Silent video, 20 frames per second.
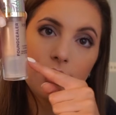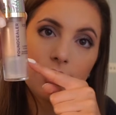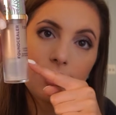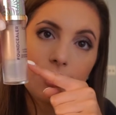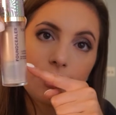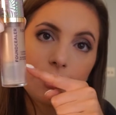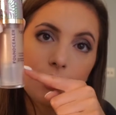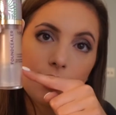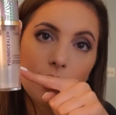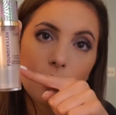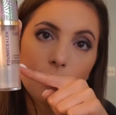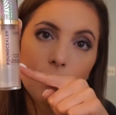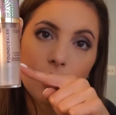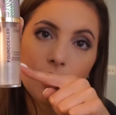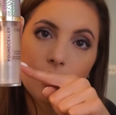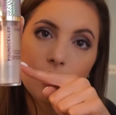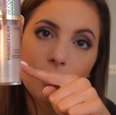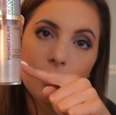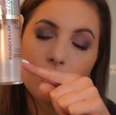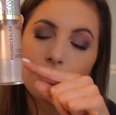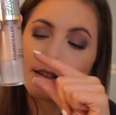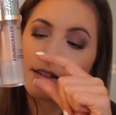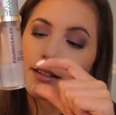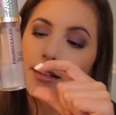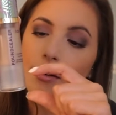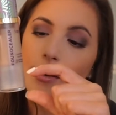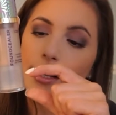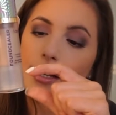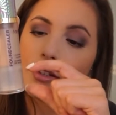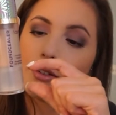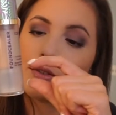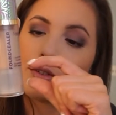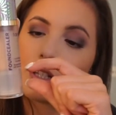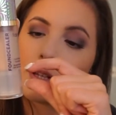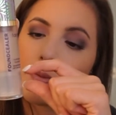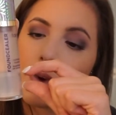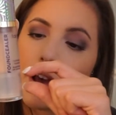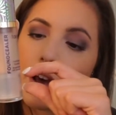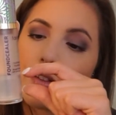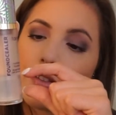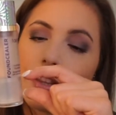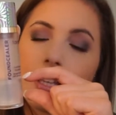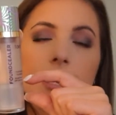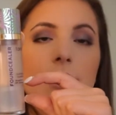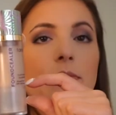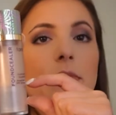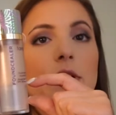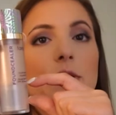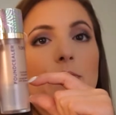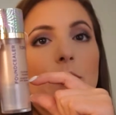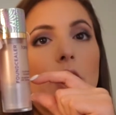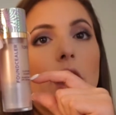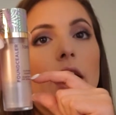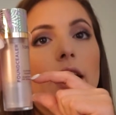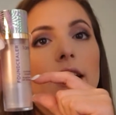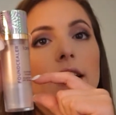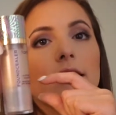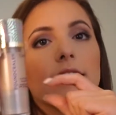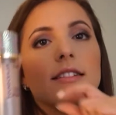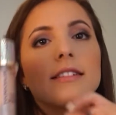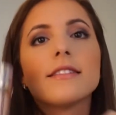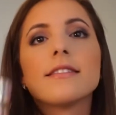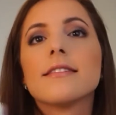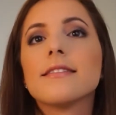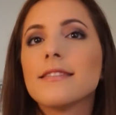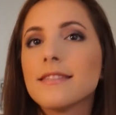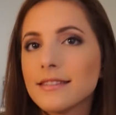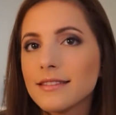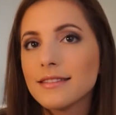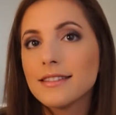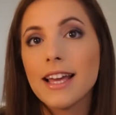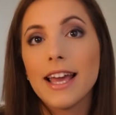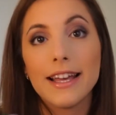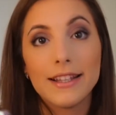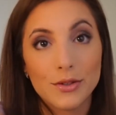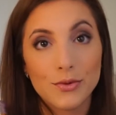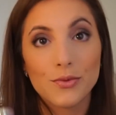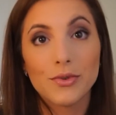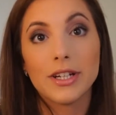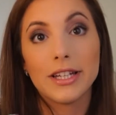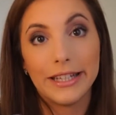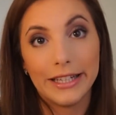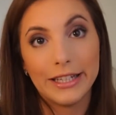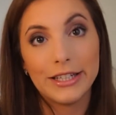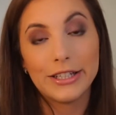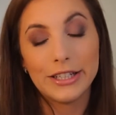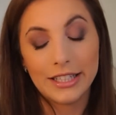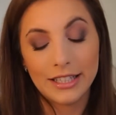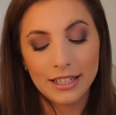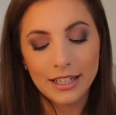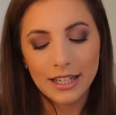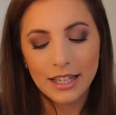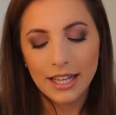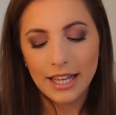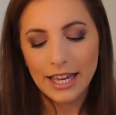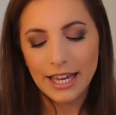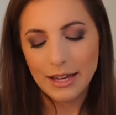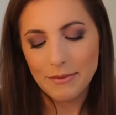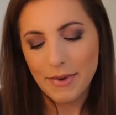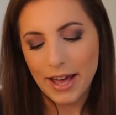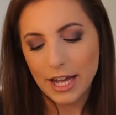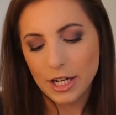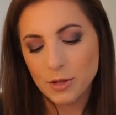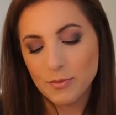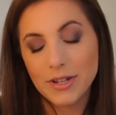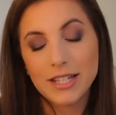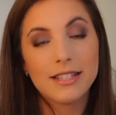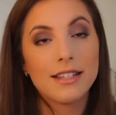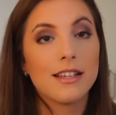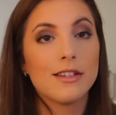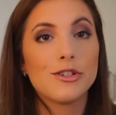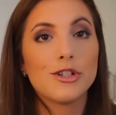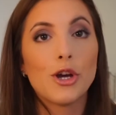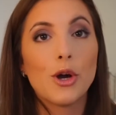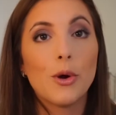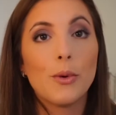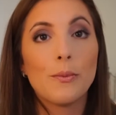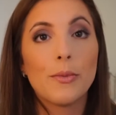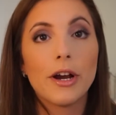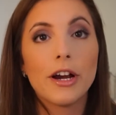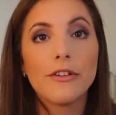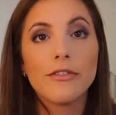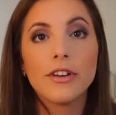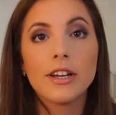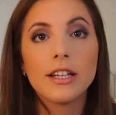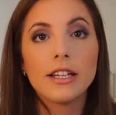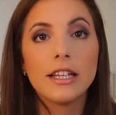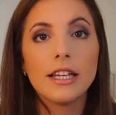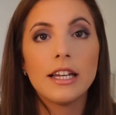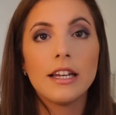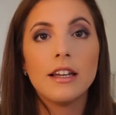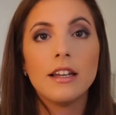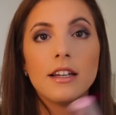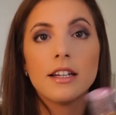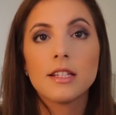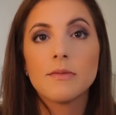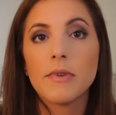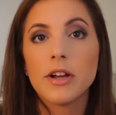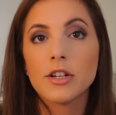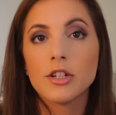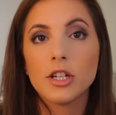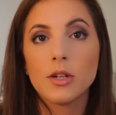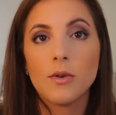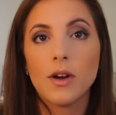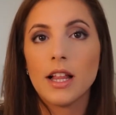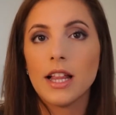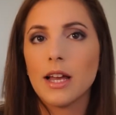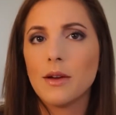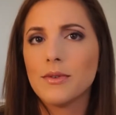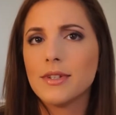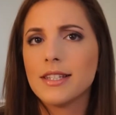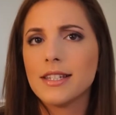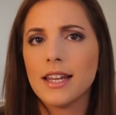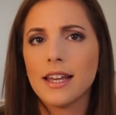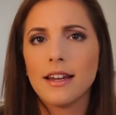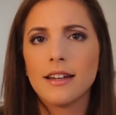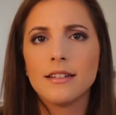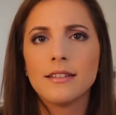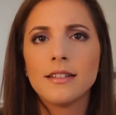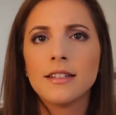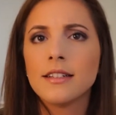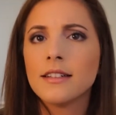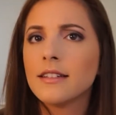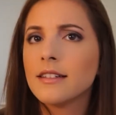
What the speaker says: can see, I'm right there, so I used about this much product. It's really good. It matched my skin tone perfectly, especially while I was tan,